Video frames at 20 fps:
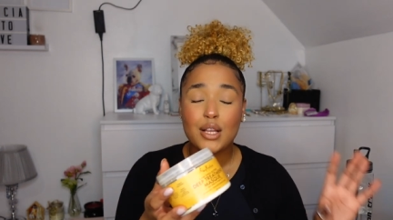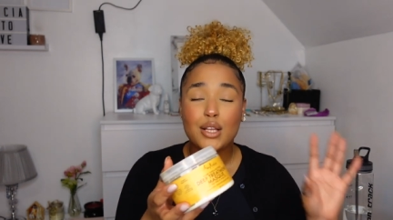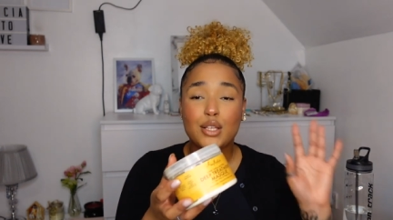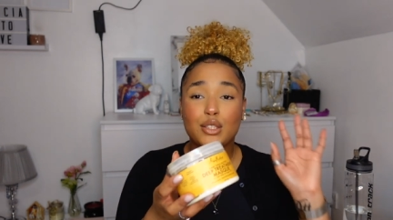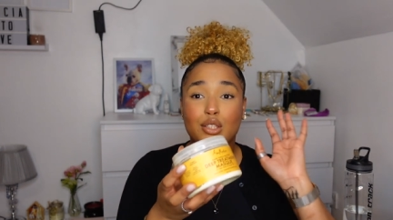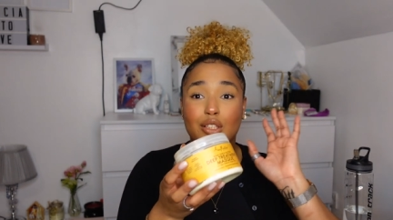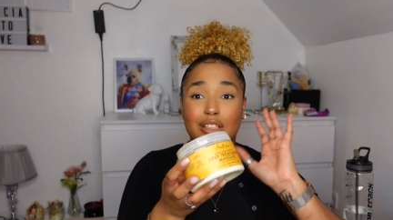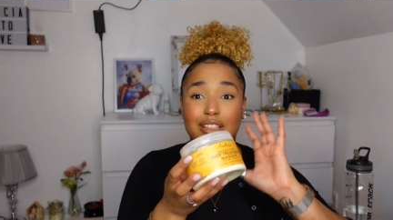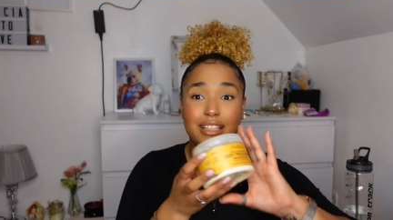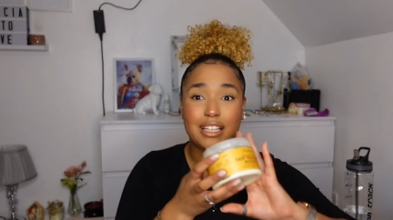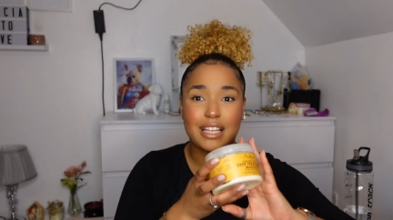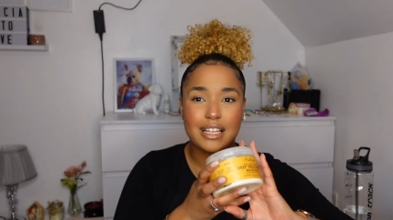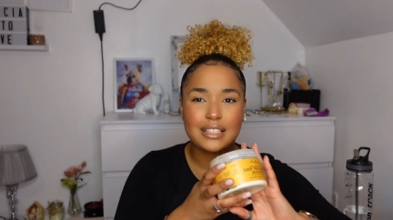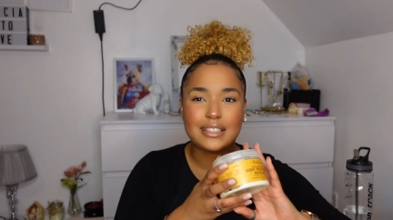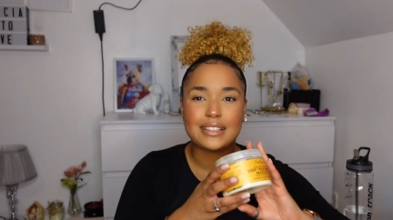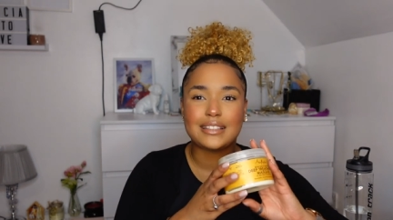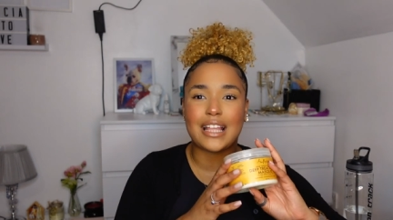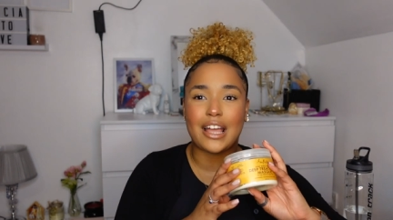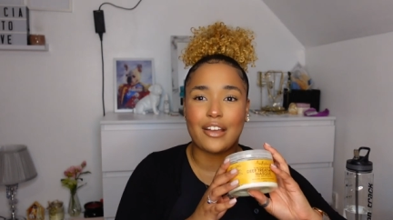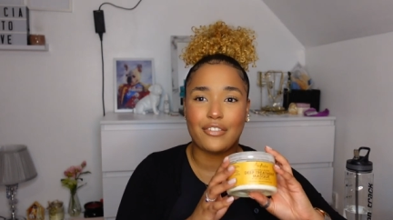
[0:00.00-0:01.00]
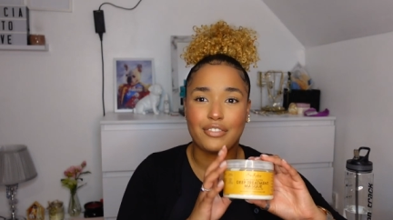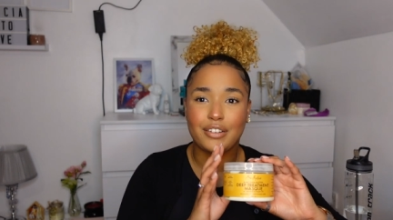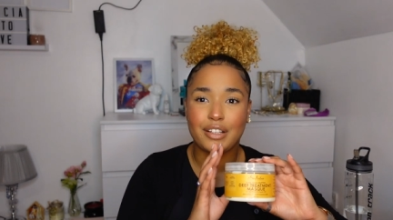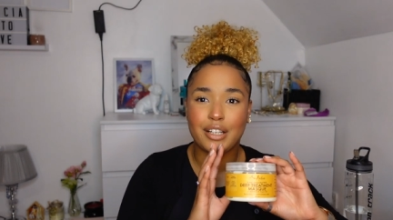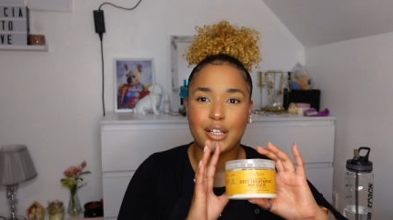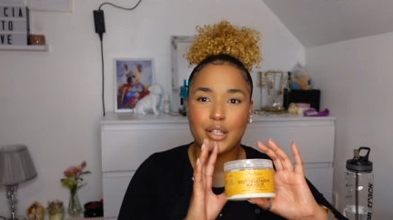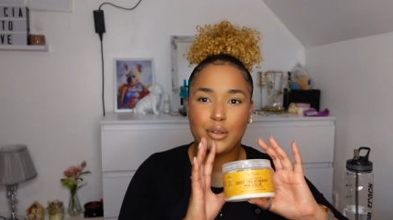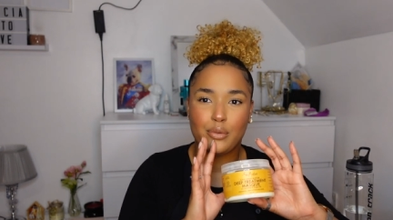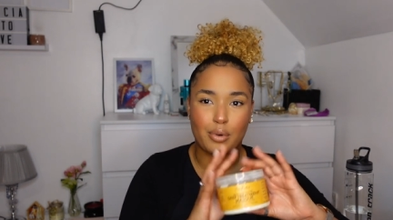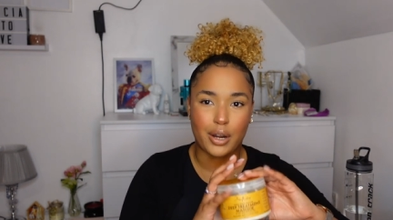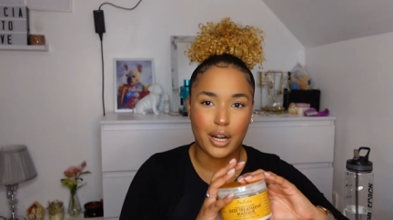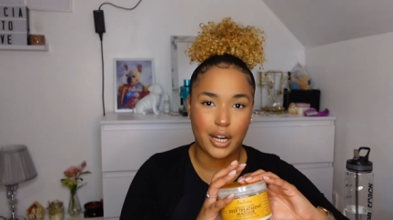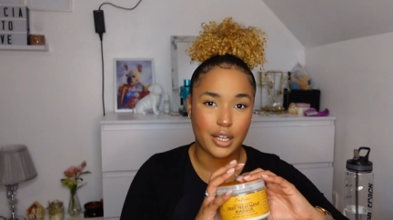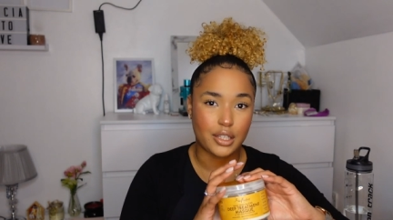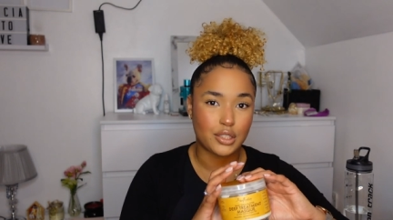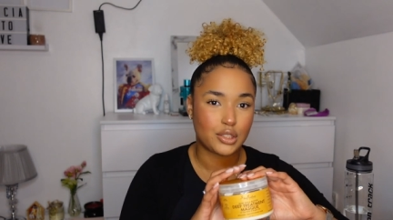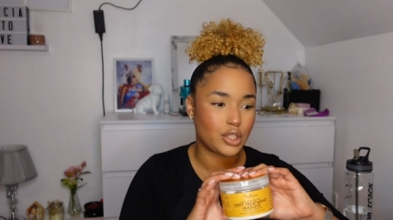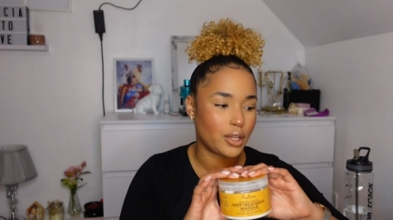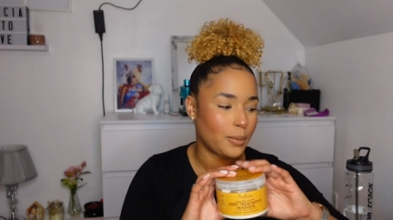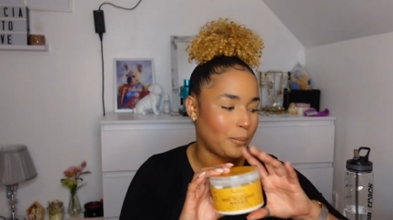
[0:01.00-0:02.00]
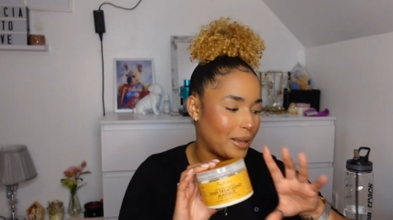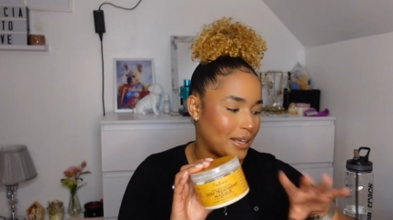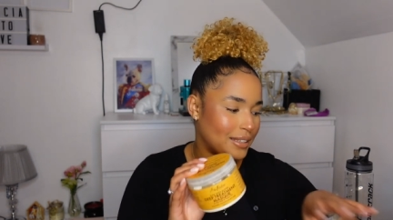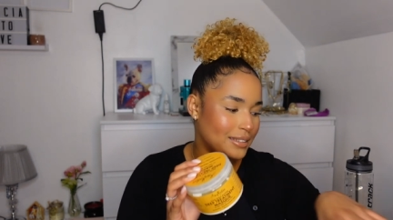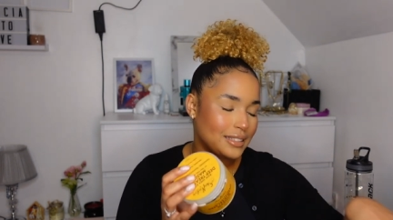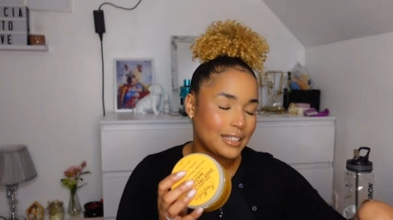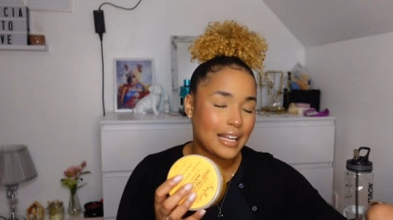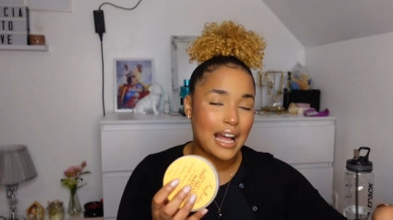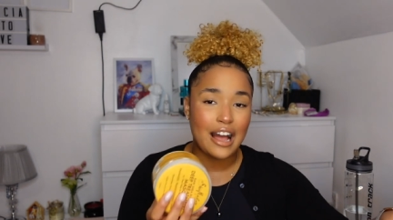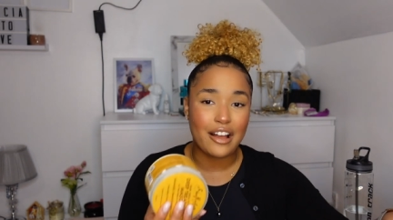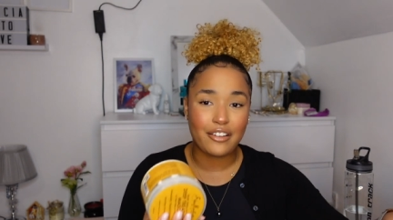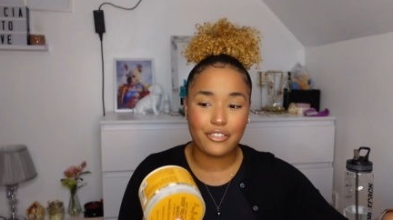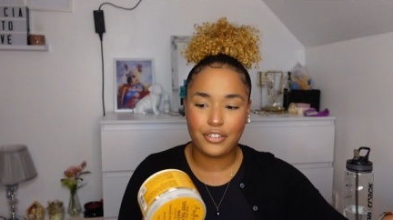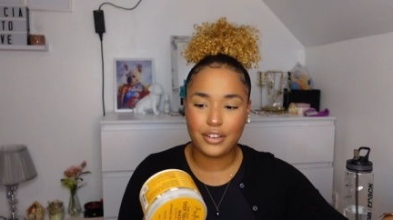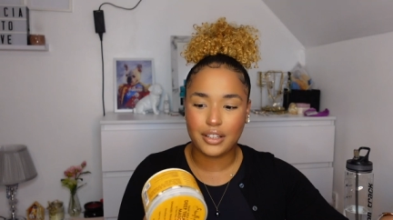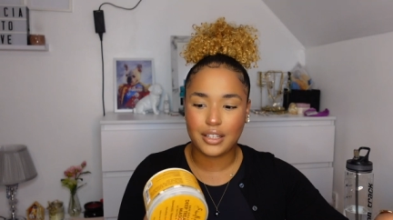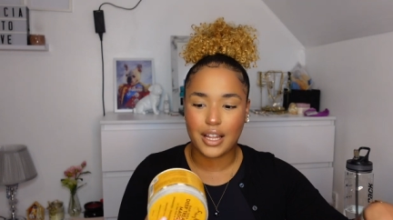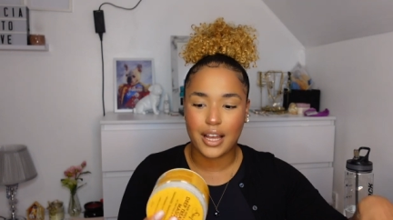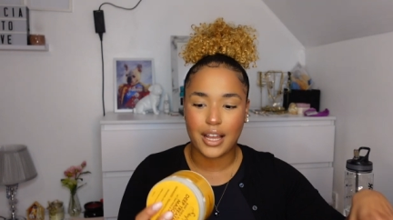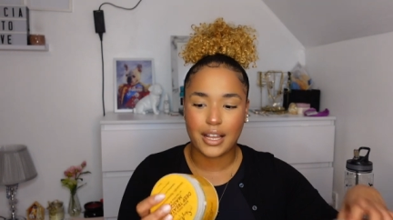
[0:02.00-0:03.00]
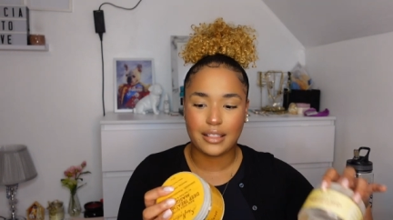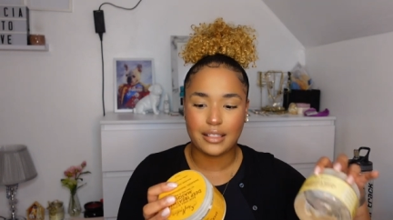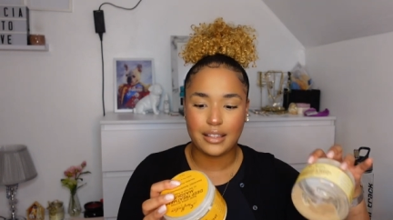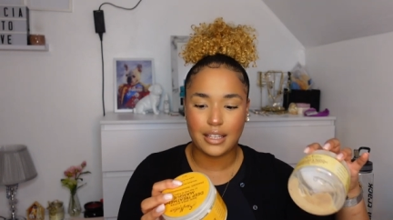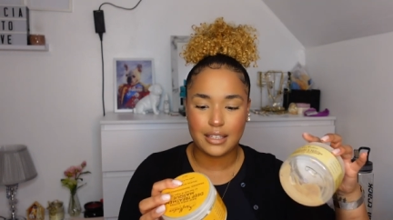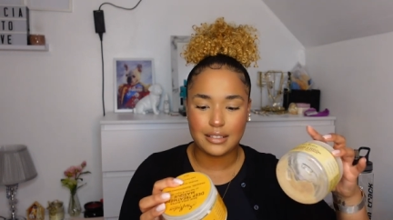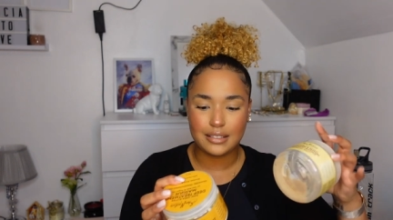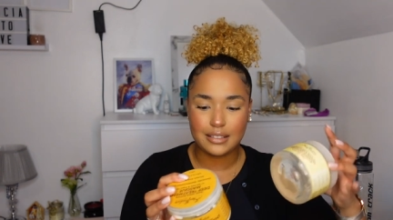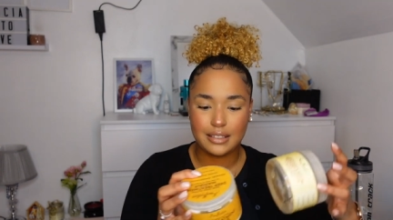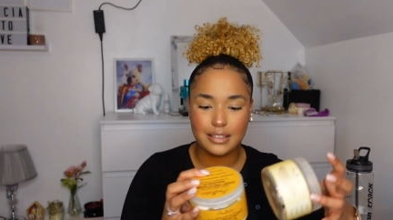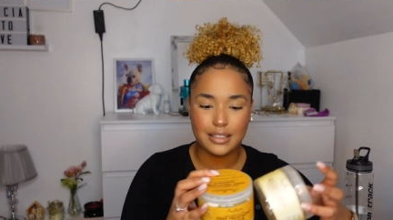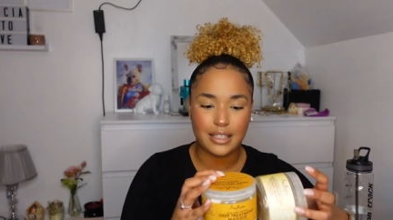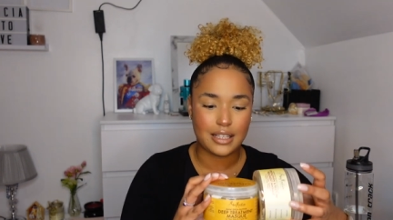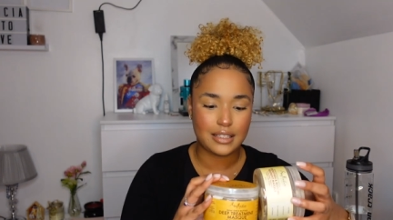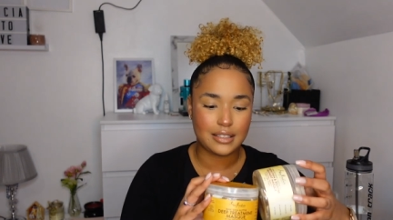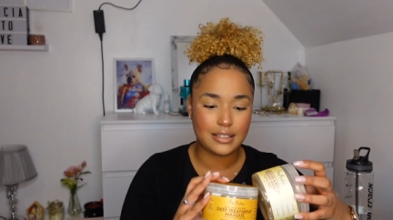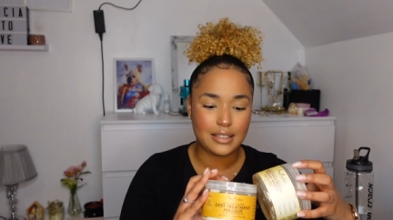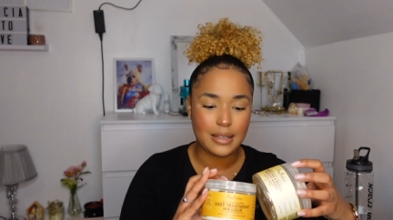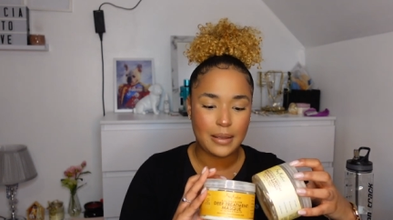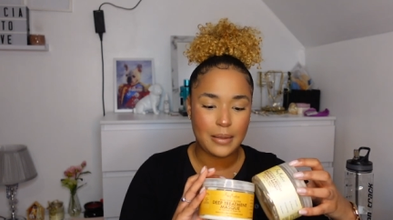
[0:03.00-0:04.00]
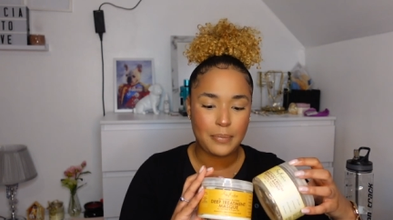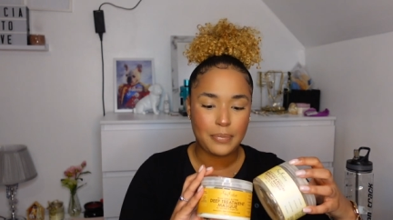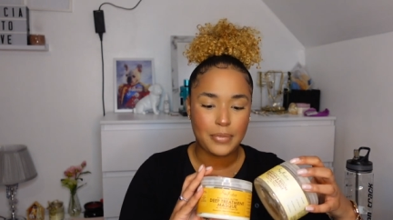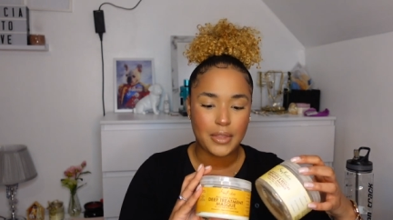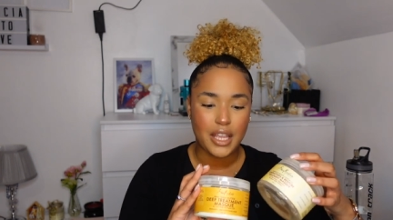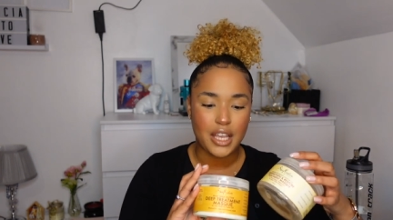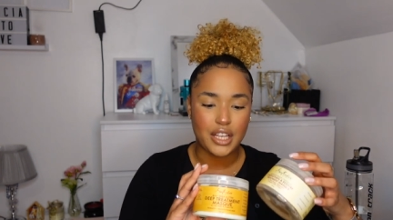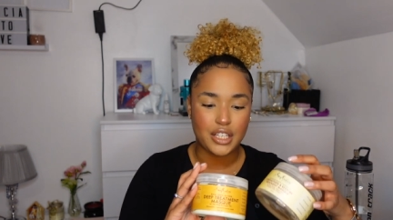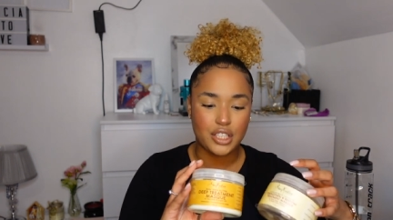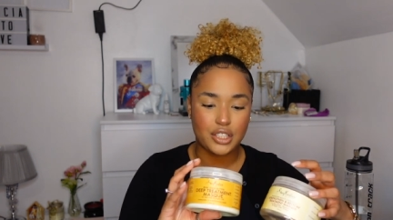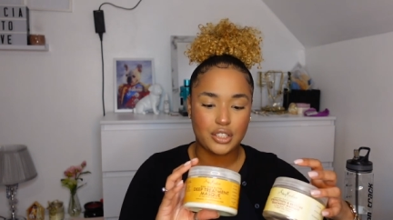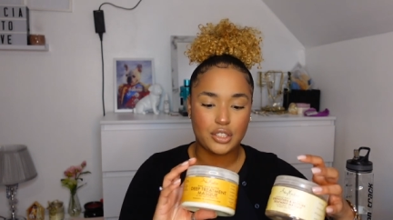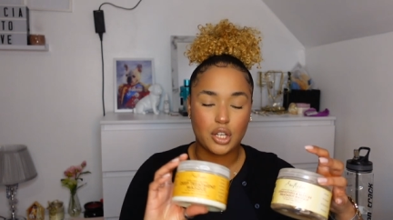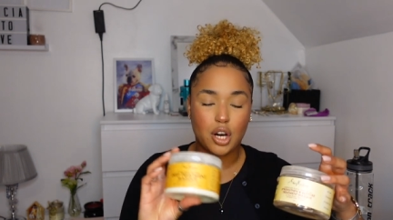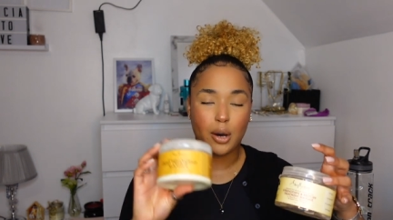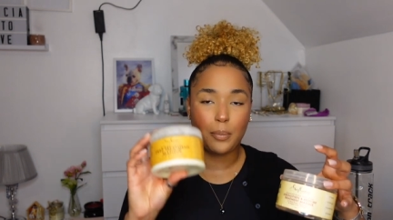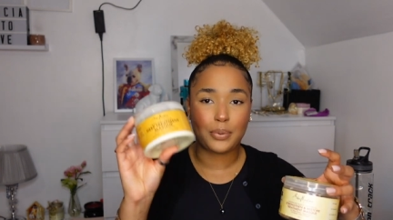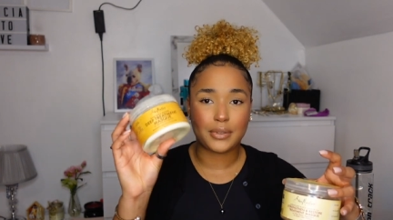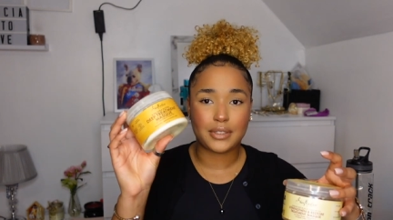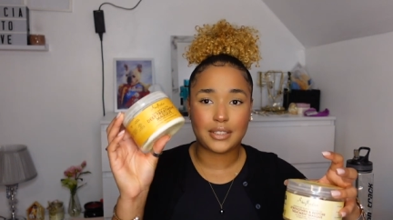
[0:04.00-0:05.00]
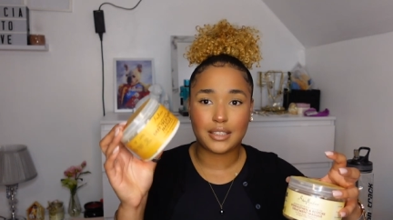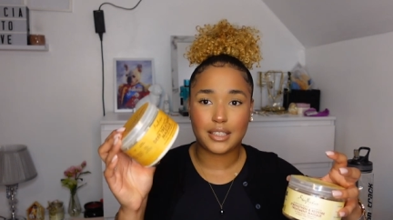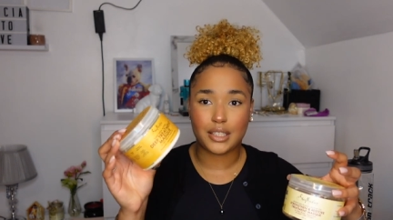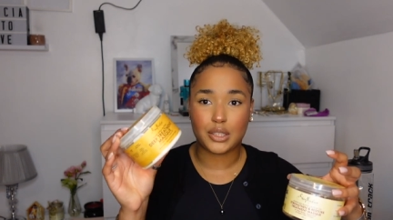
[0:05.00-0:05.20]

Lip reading: So this definitely works. So basically, I feel like this and this, it's just the opposite.